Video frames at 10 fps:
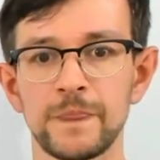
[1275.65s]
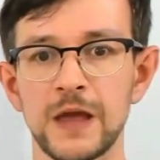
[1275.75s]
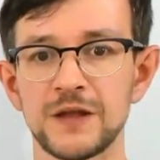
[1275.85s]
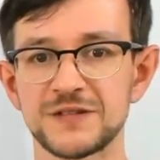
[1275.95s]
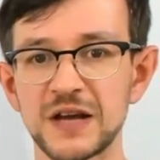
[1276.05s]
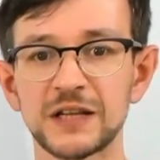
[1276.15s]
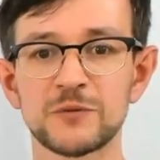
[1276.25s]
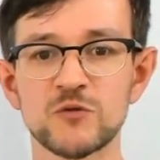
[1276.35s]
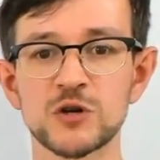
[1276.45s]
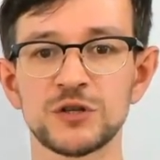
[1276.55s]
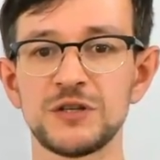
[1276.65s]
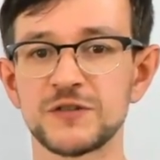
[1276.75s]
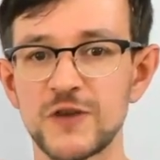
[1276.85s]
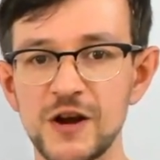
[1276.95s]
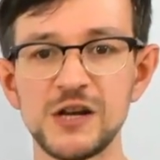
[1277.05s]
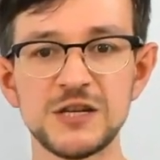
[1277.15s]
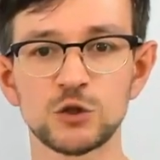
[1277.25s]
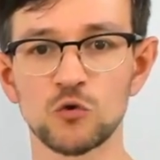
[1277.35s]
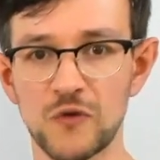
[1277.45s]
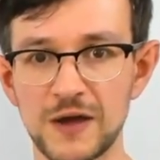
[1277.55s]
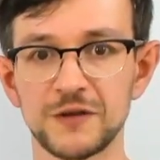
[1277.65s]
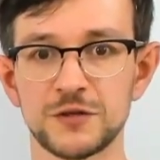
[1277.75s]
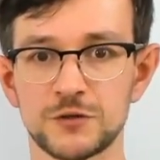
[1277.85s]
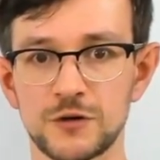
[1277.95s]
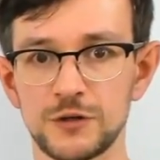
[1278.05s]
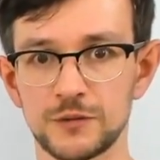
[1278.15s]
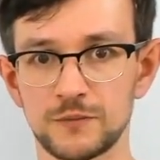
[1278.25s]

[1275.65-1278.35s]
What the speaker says: And second observation, it's very easy to find the centroid.